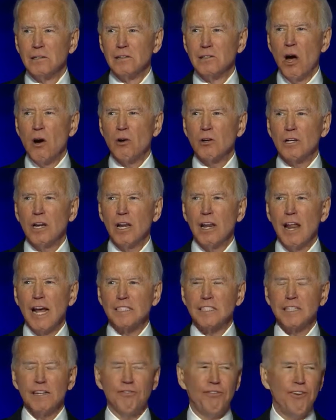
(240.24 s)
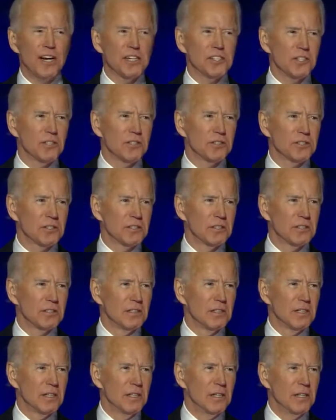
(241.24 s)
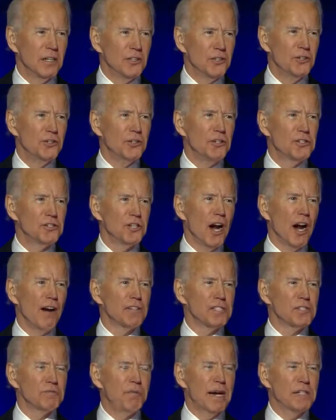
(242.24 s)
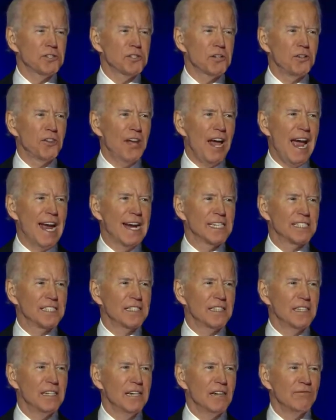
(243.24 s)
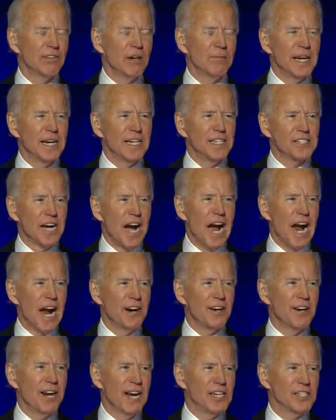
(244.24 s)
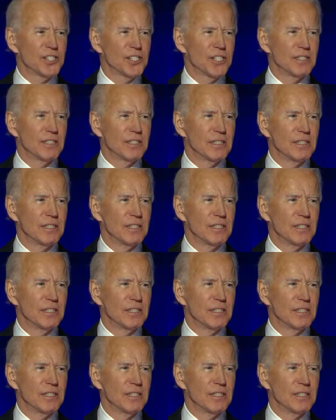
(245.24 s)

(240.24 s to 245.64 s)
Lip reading: local elected officials, you deserve a special thanks from the entire nation.